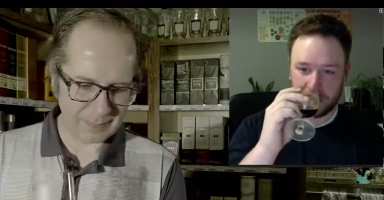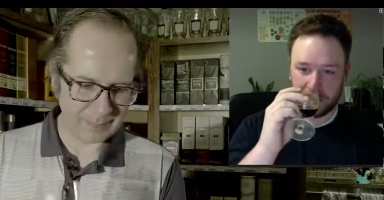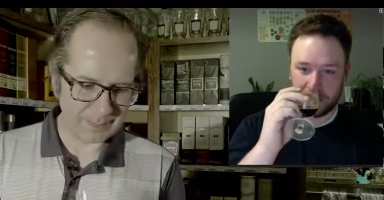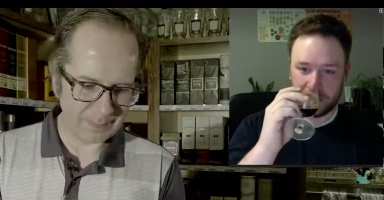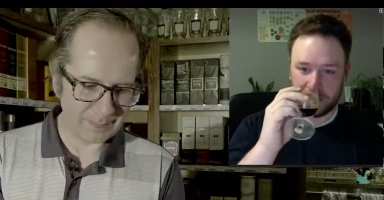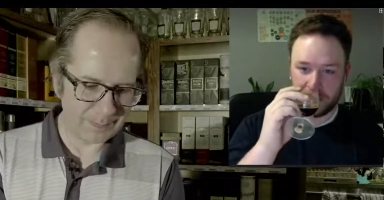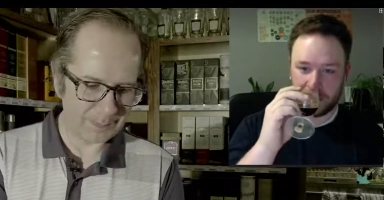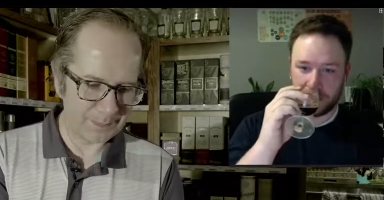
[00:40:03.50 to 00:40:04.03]

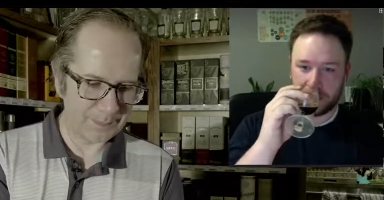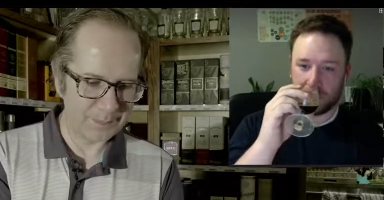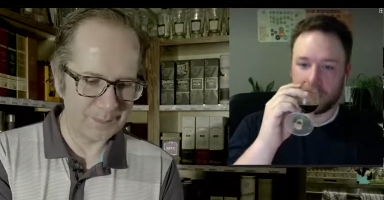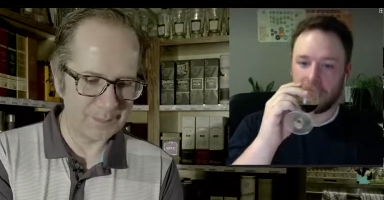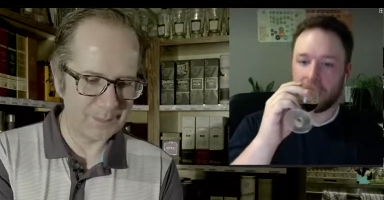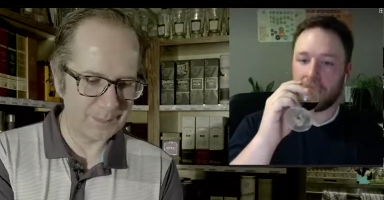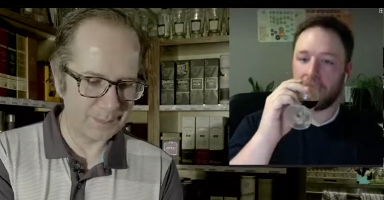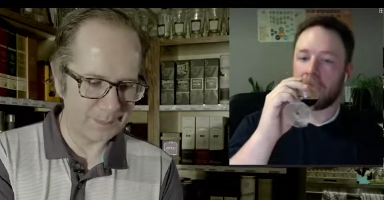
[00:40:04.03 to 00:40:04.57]

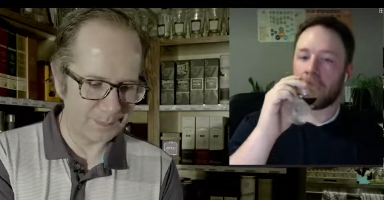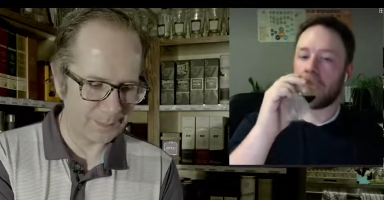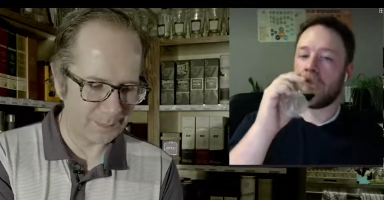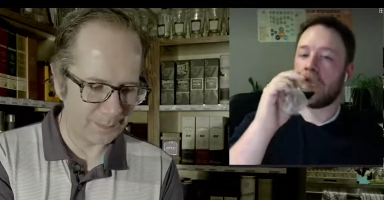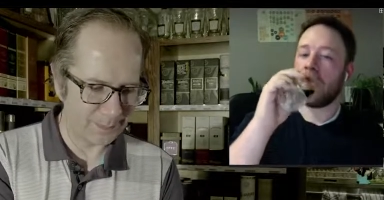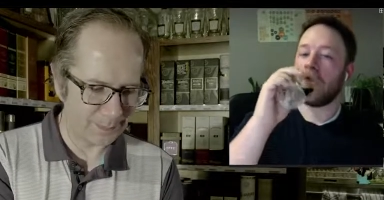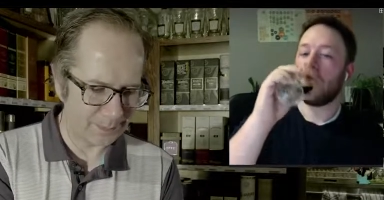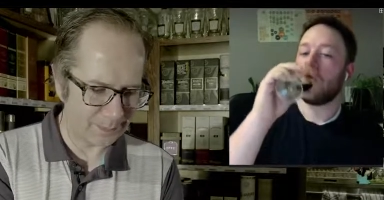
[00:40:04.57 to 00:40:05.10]

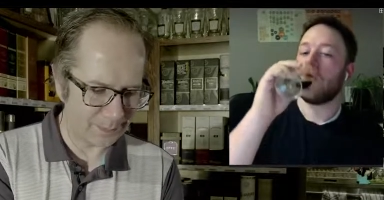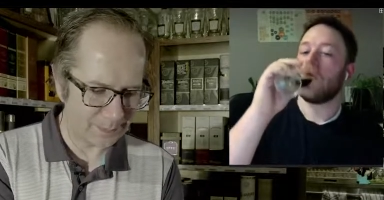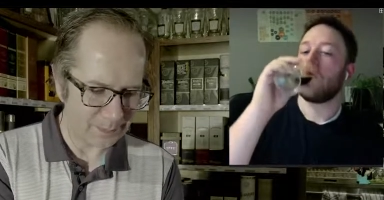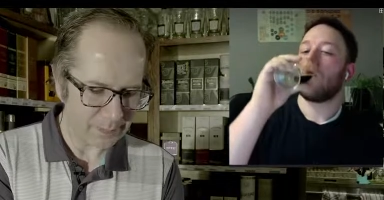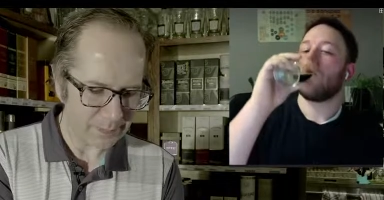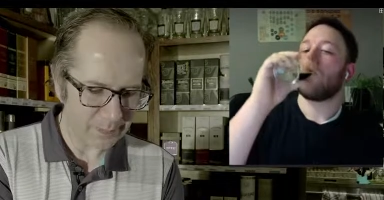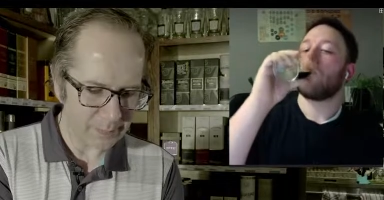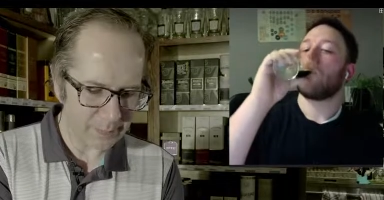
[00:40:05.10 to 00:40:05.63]

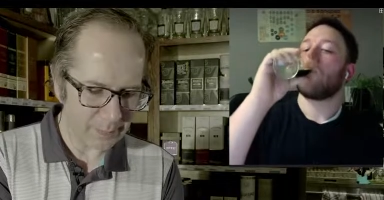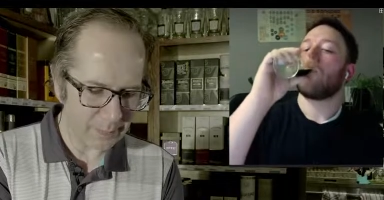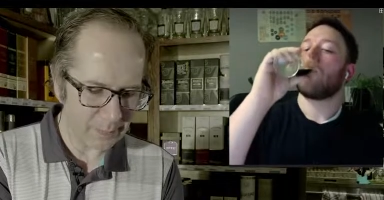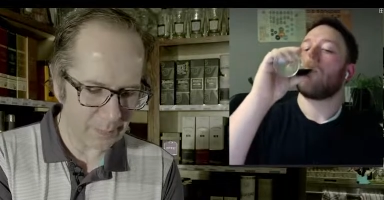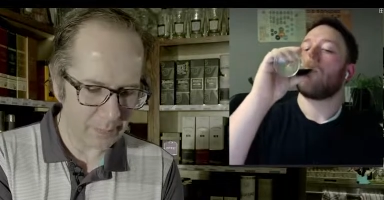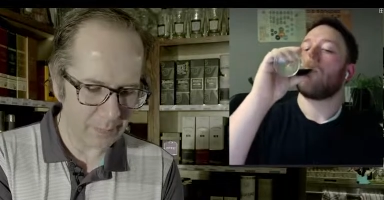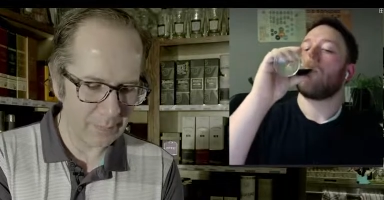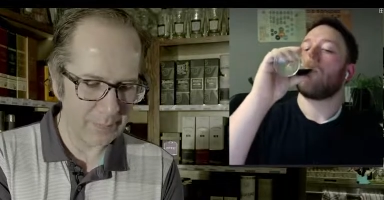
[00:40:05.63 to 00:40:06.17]

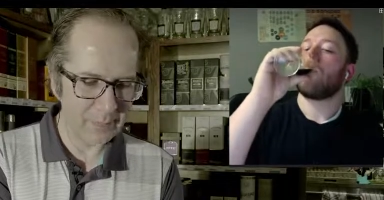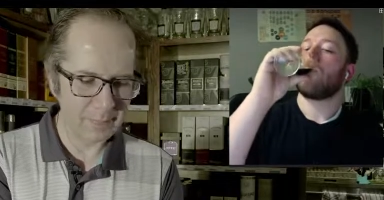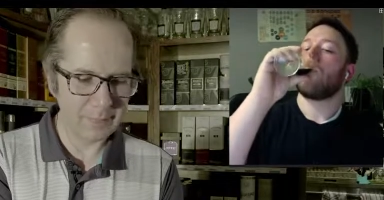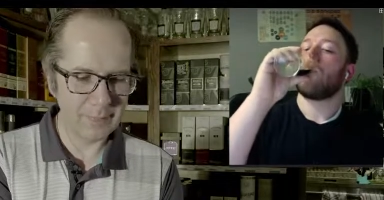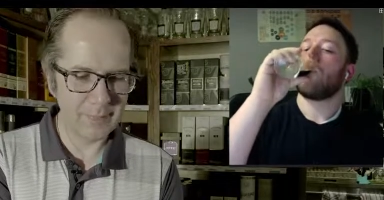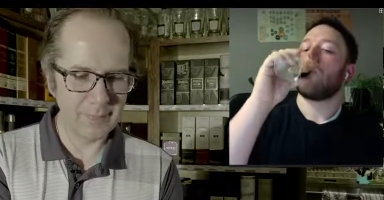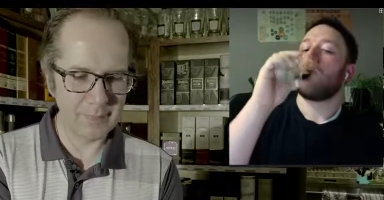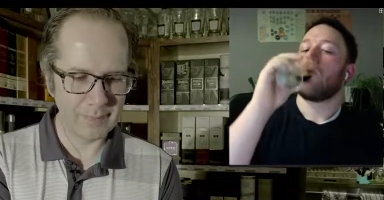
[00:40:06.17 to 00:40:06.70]

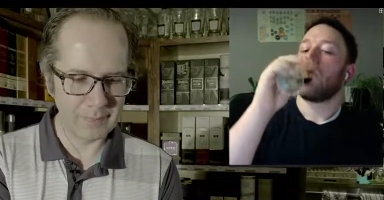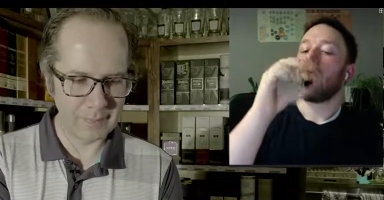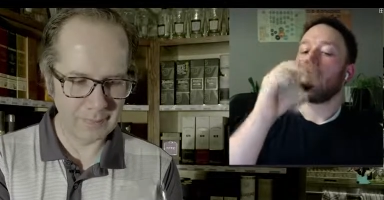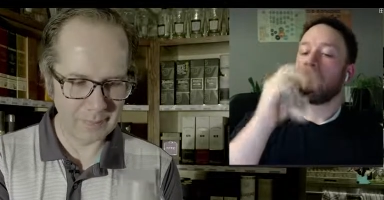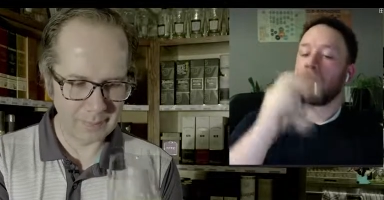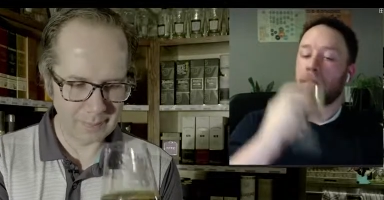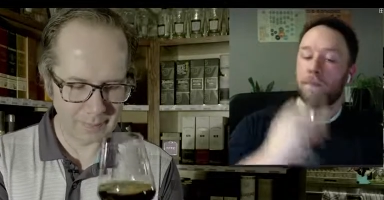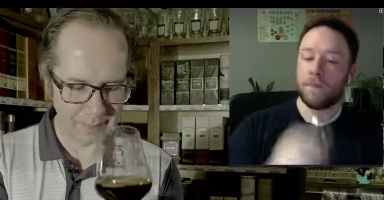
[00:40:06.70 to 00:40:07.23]

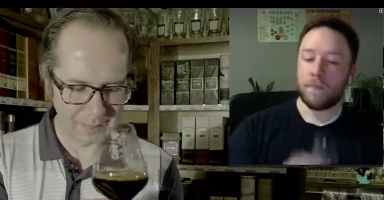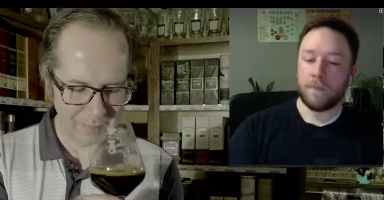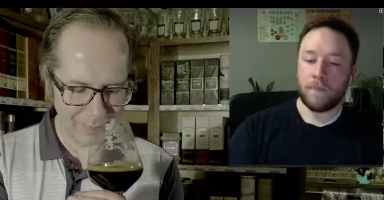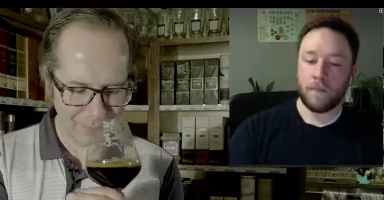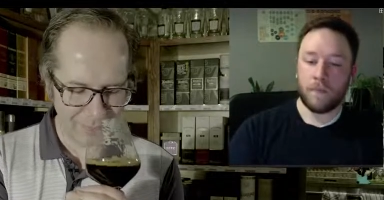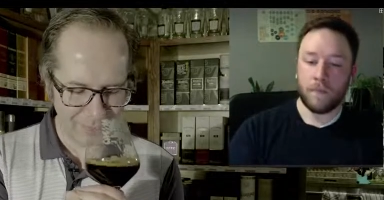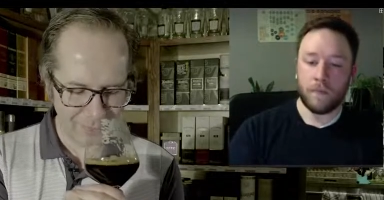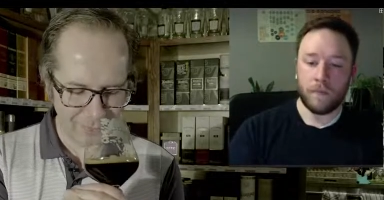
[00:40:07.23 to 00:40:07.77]

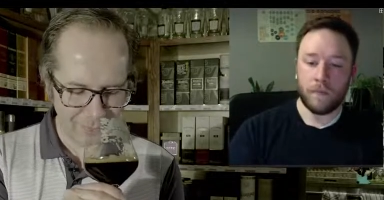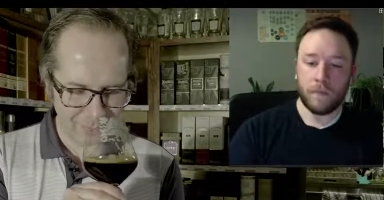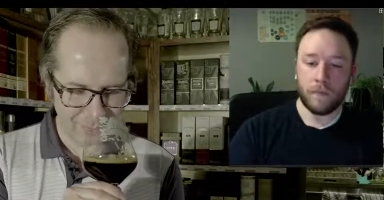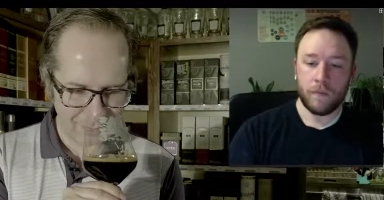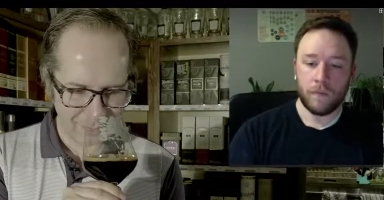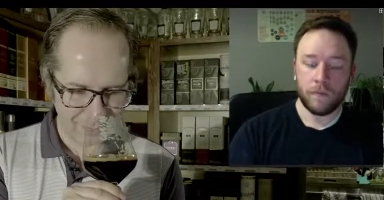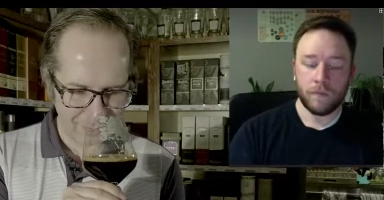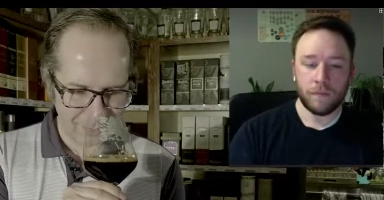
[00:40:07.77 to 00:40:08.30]

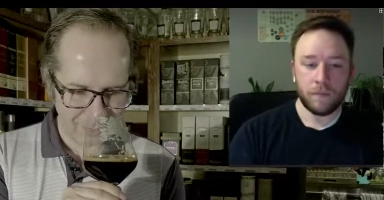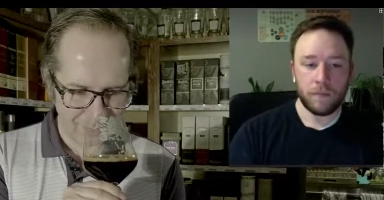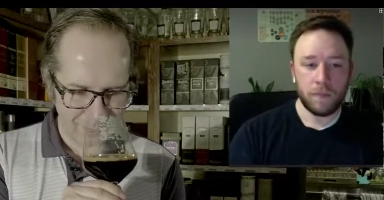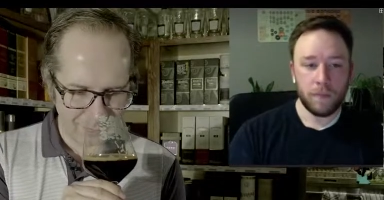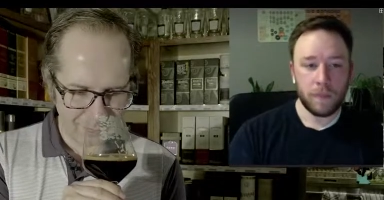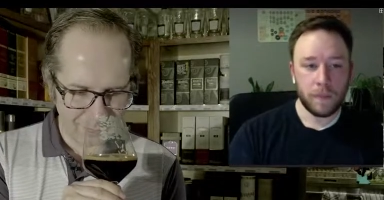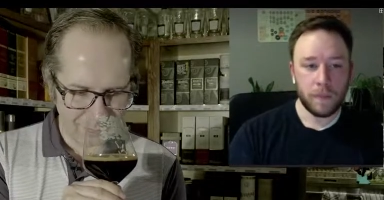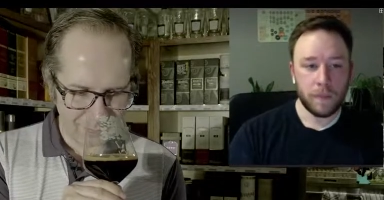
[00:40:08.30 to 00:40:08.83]

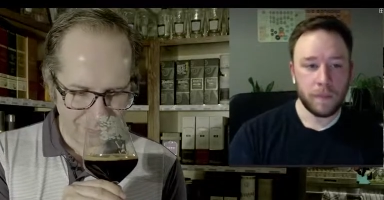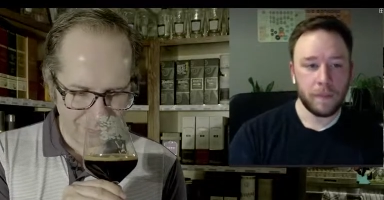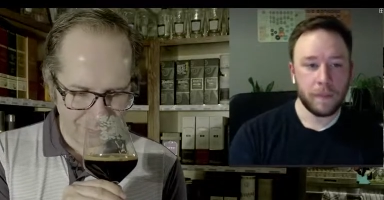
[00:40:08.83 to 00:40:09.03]
Nothing is said.